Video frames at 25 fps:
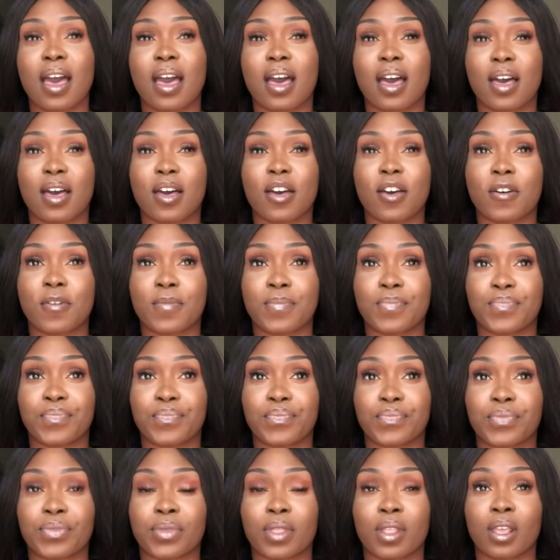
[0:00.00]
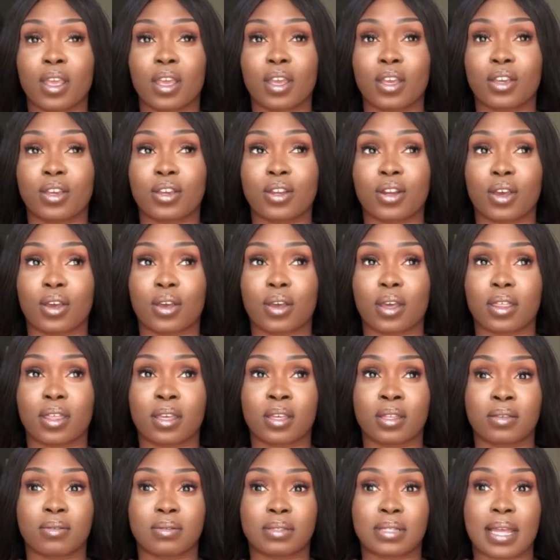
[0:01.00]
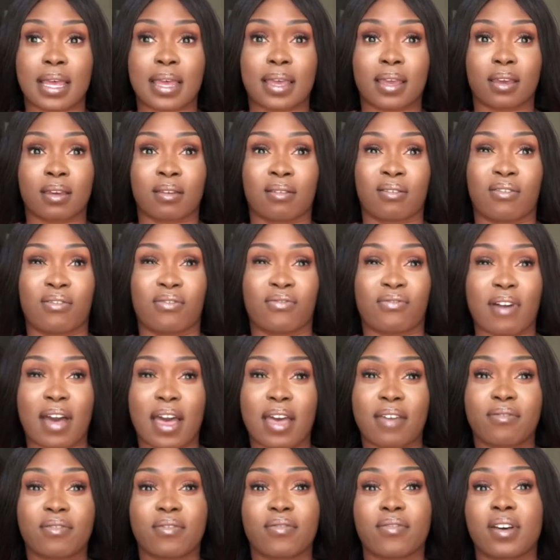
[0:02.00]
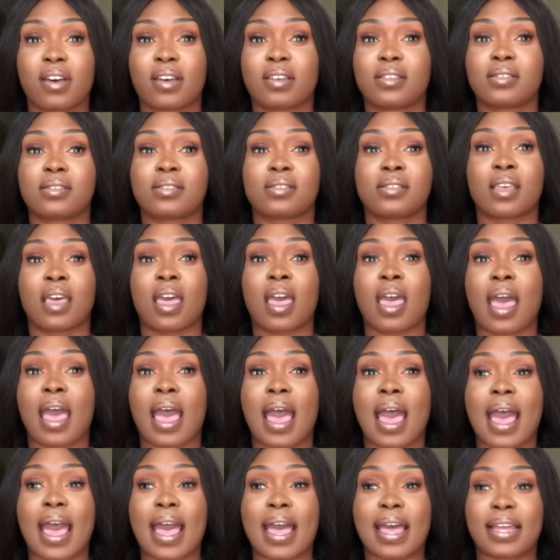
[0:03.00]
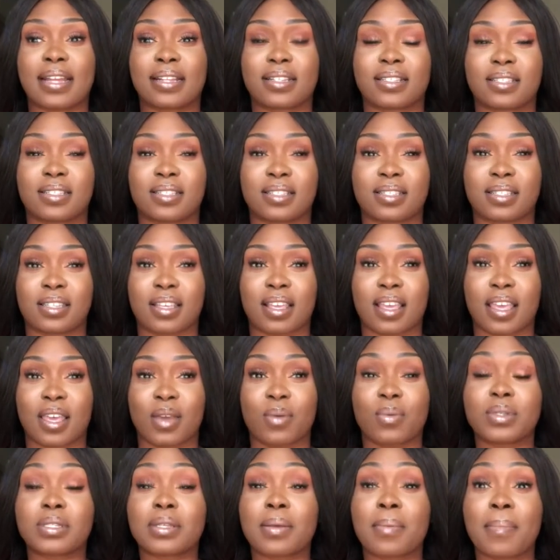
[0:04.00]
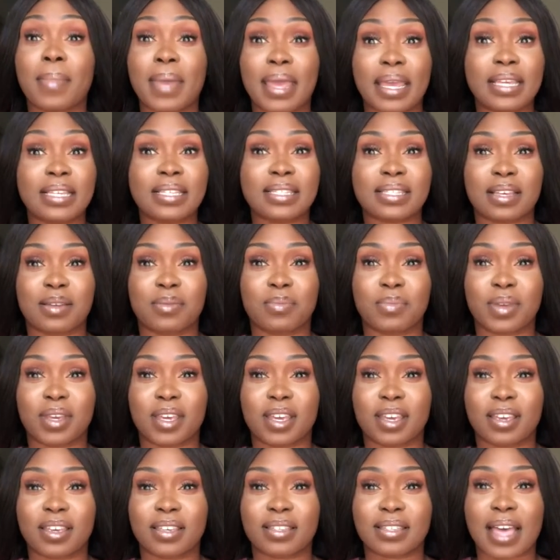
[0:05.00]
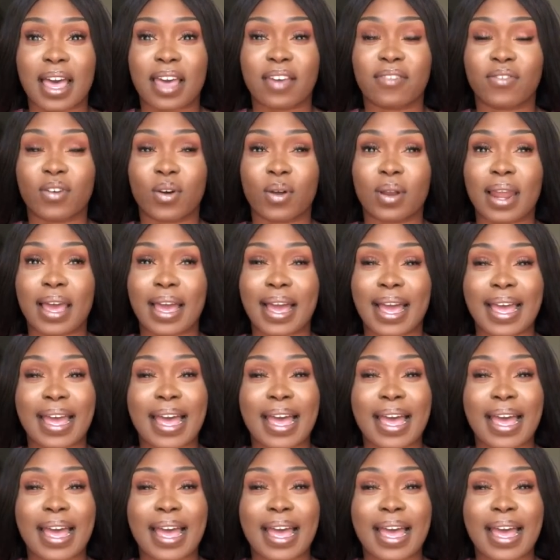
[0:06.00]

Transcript: I think there was like 5 of us, and it was amazing because I felt like